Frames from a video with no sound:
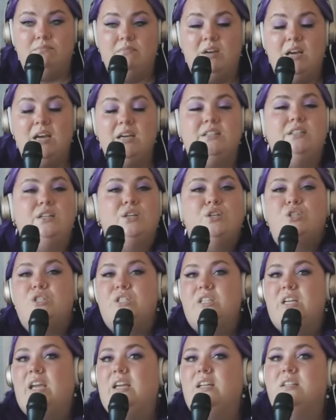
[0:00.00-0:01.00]

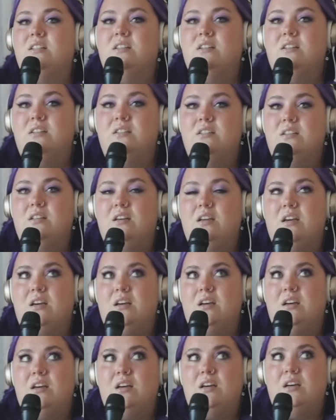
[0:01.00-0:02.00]
initiate
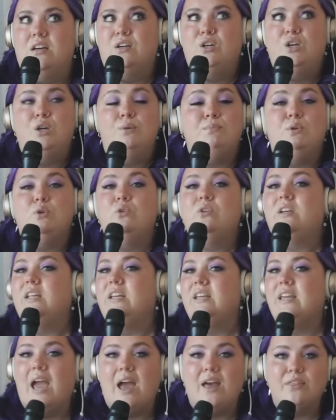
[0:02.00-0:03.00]
a community
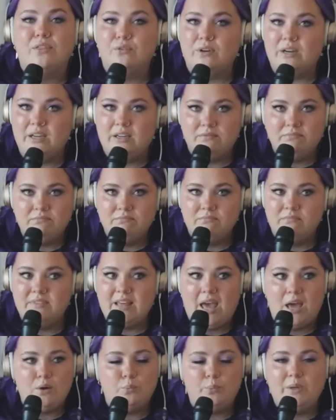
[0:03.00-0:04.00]
gathering
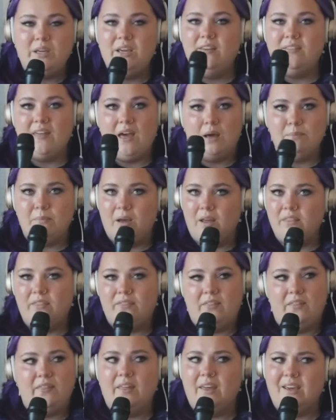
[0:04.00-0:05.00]
that week, that month,
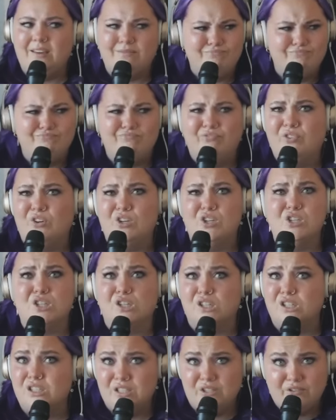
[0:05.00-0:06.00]
then like for
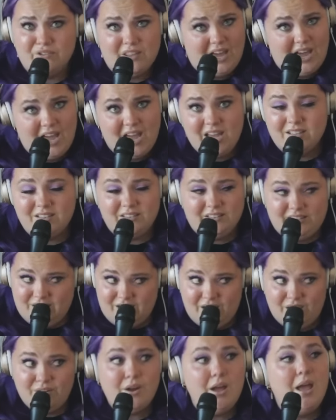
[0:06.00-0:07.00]
sure do that, you
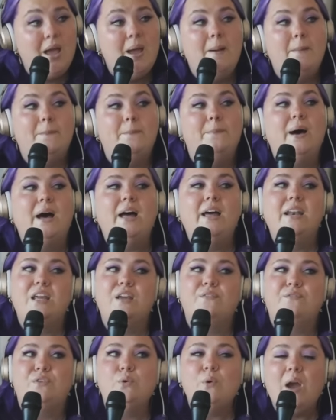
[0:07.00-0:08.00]
know? But
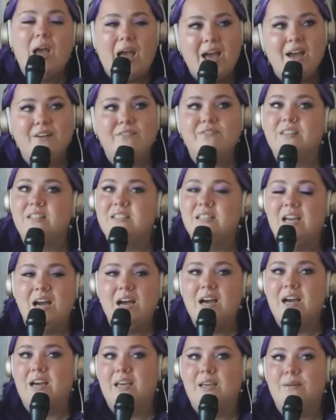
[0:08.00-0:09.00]
if you have the
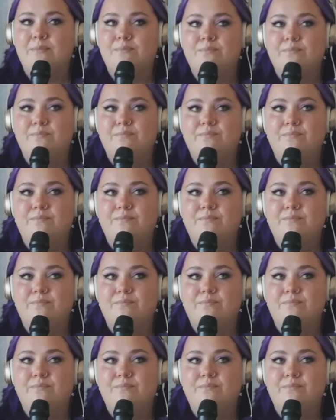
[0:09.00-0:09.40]
time,